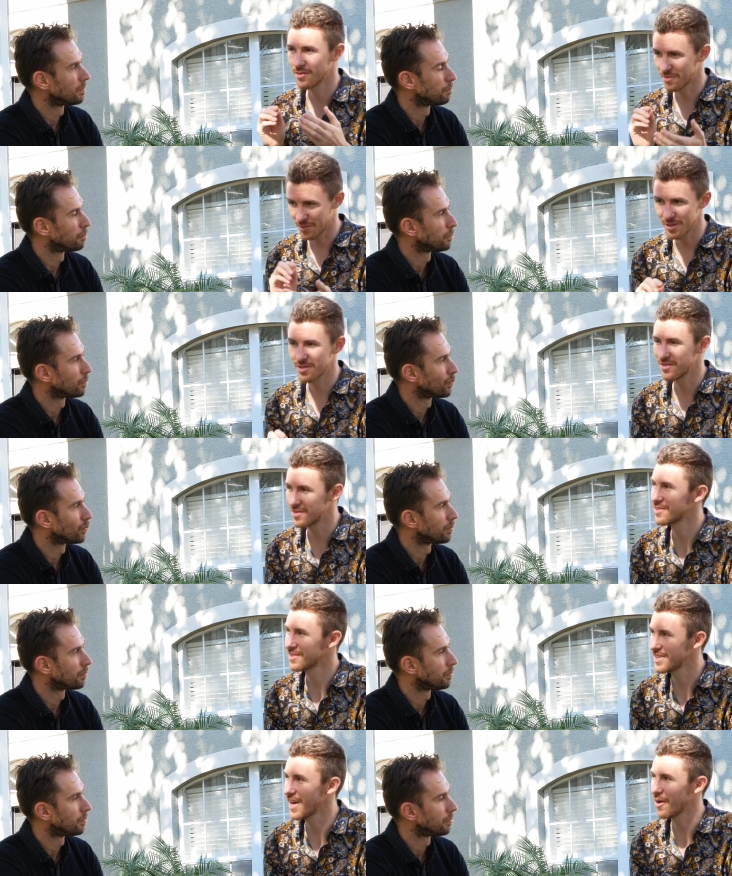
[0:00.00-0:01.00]
Speaker 1: once it's
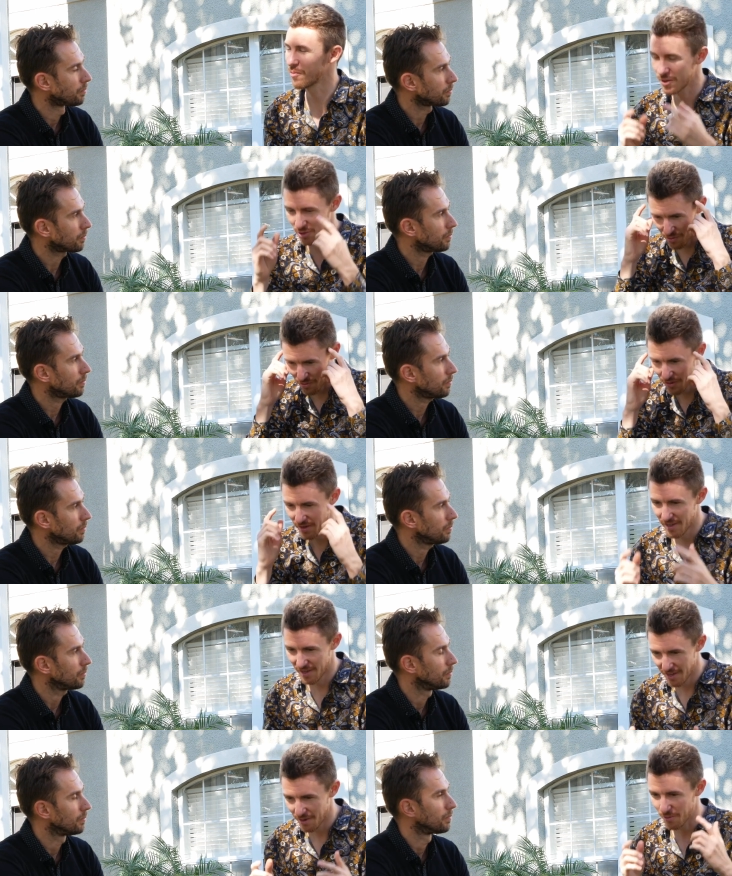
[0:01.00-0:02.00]
down, once you're
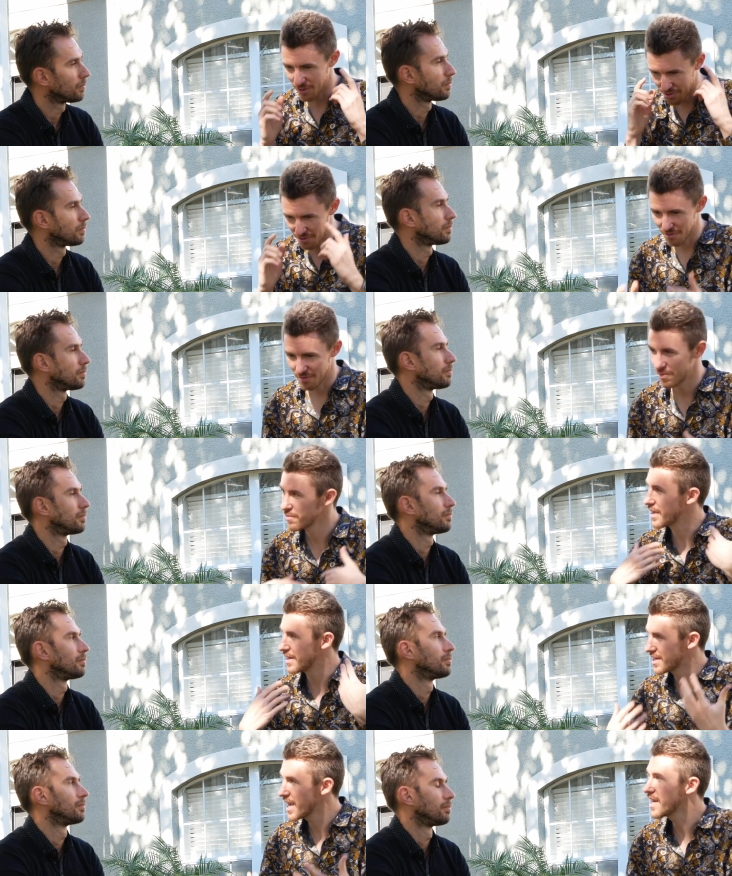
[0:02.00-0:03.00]
once you're
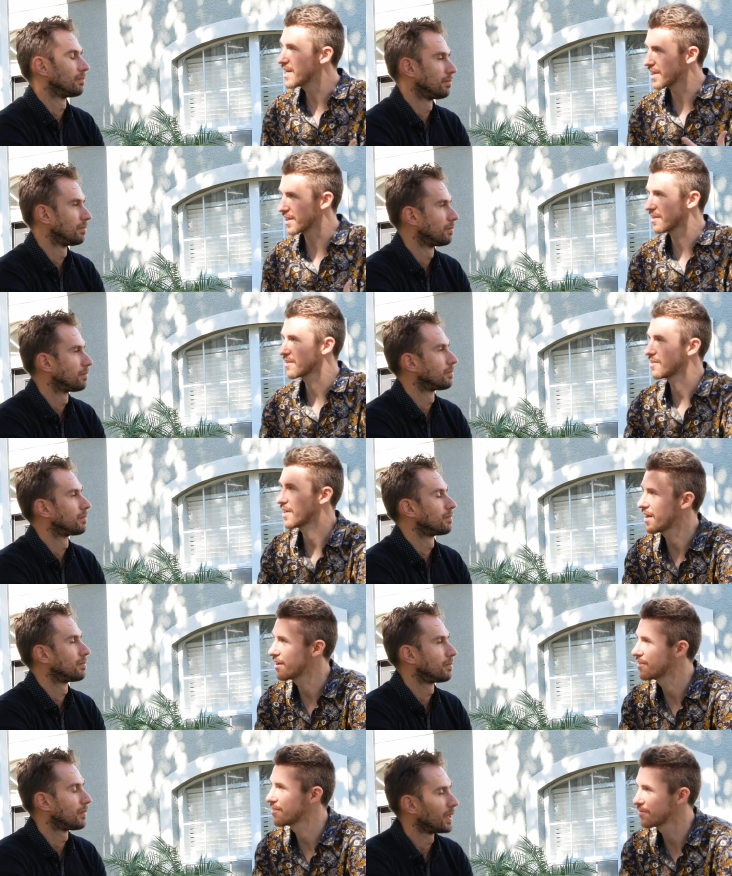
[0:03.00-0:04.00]
intending
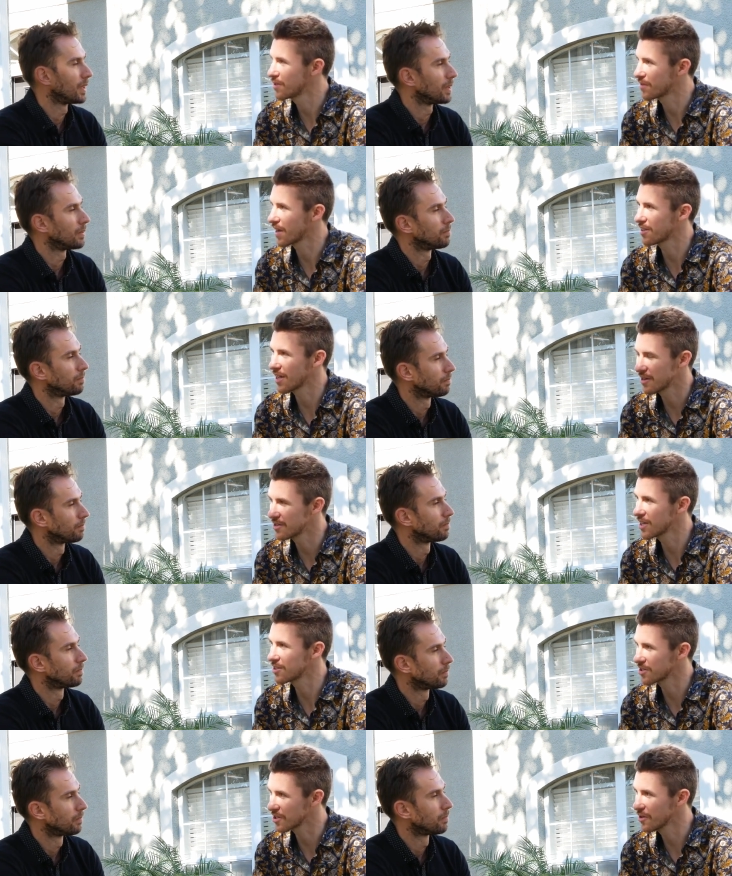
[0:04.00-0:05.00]
that, yeah. you got that
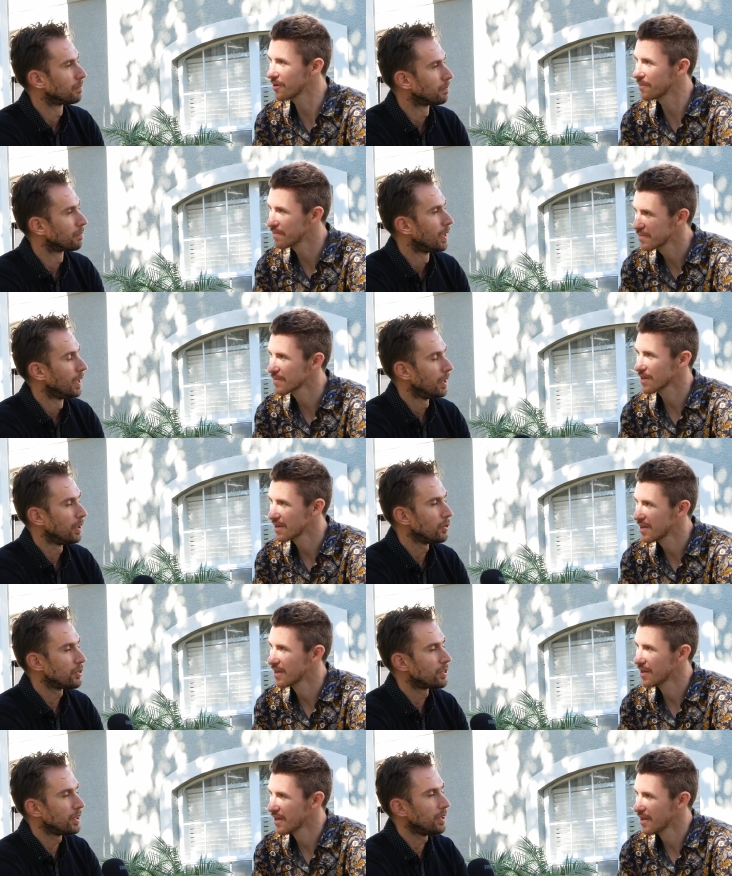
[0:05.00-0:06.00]
intention going.
Speaker 2: You
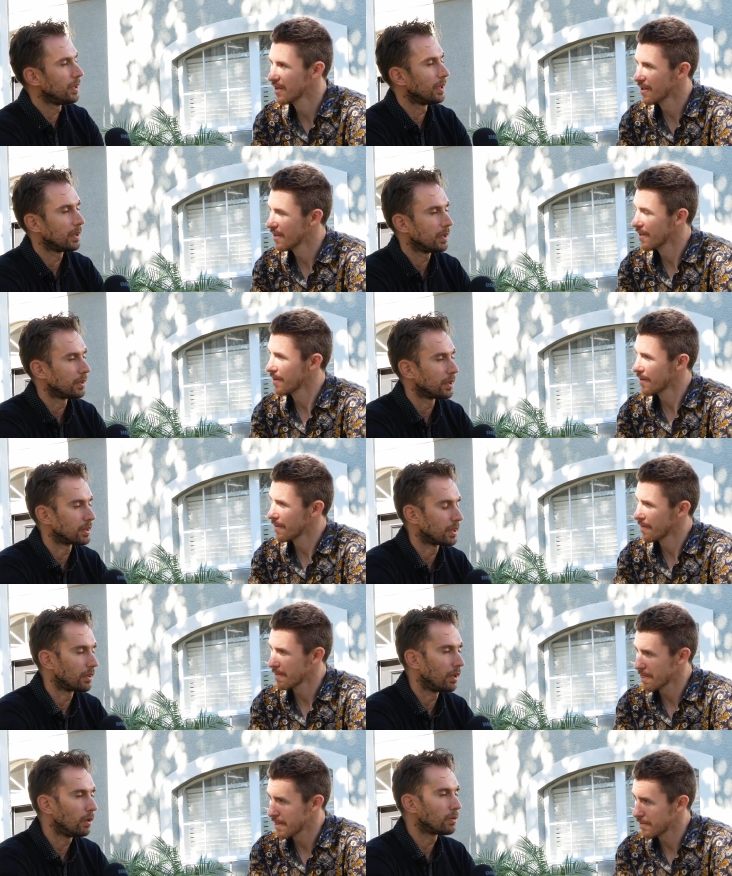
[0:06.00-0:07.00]
see, uh, there's
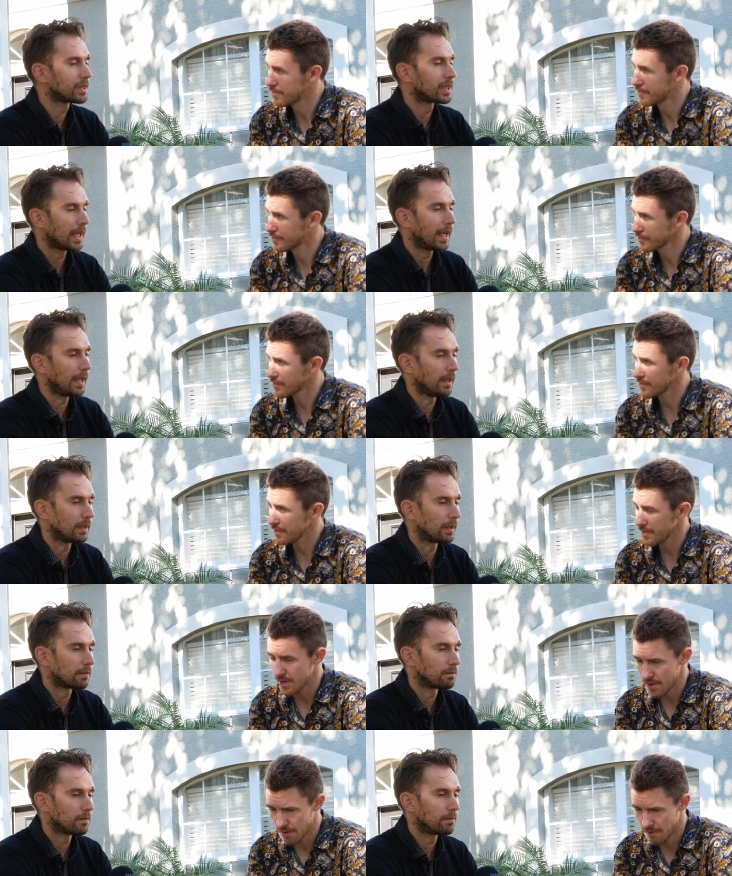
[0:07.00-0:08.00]
an old saying that
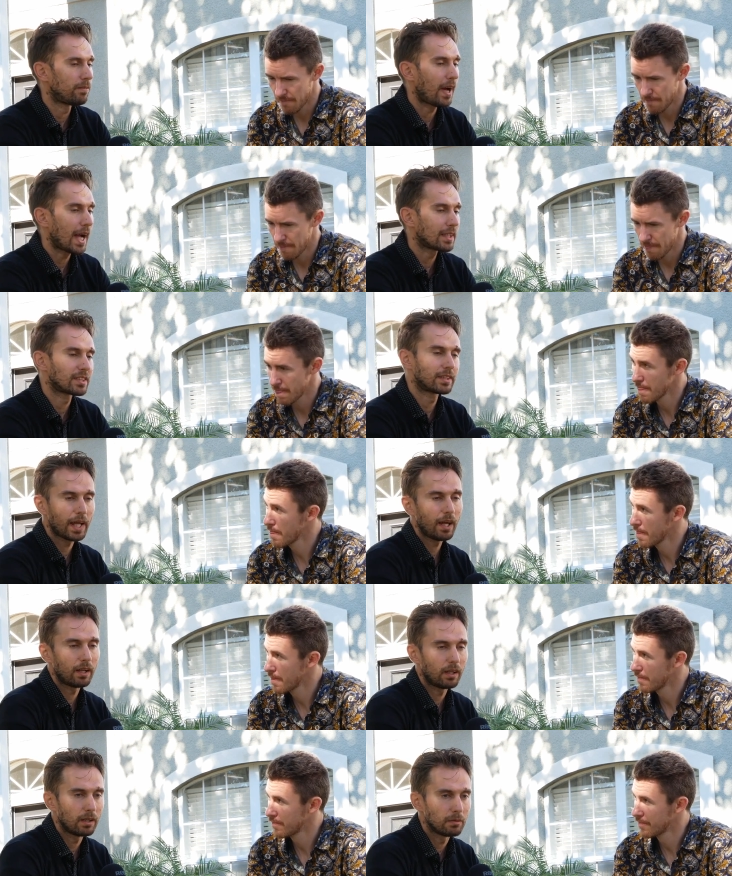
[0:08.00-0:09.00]
facts
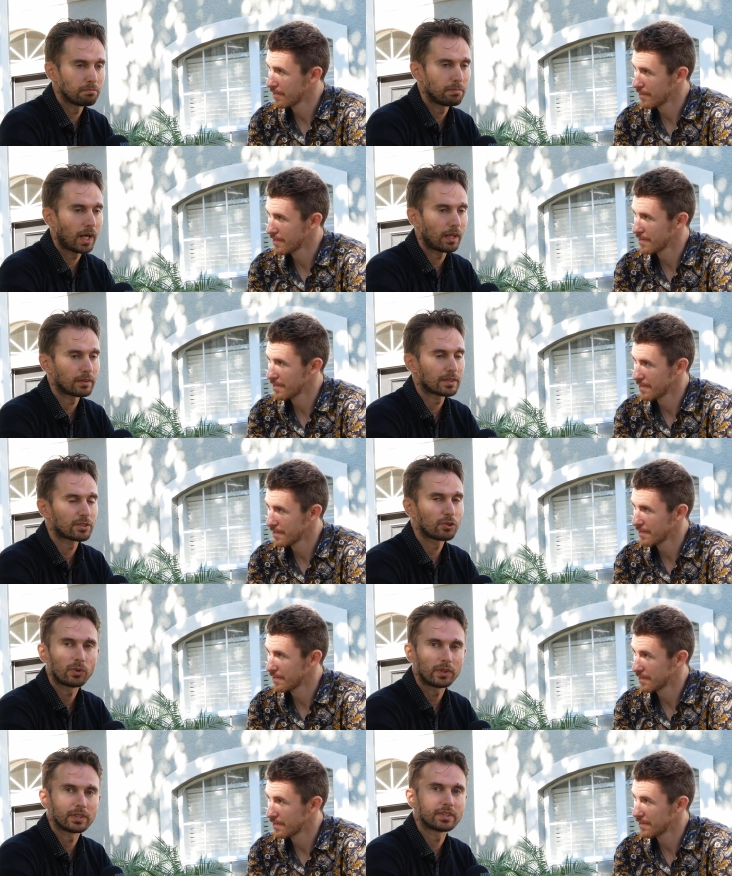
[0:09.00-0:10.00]
tell, but
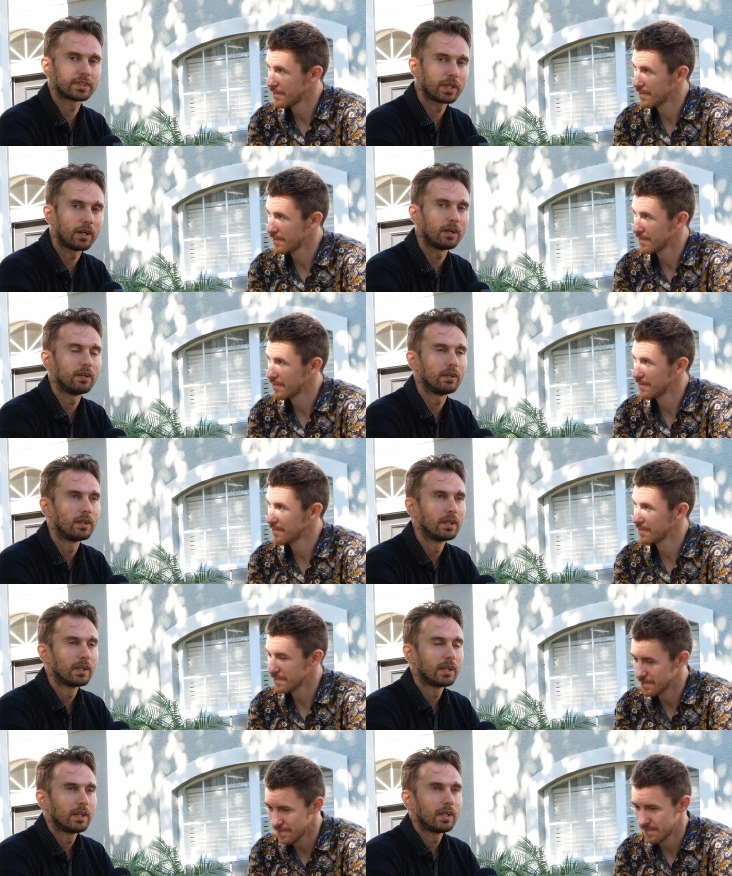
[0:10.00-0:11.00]
stories sell.
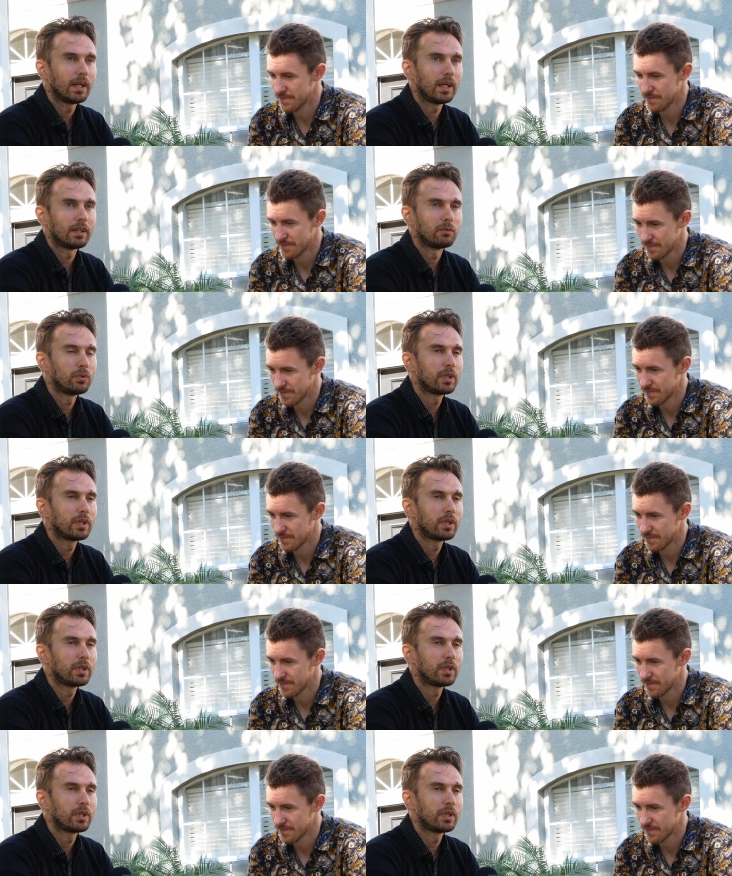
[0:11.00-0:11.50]
And we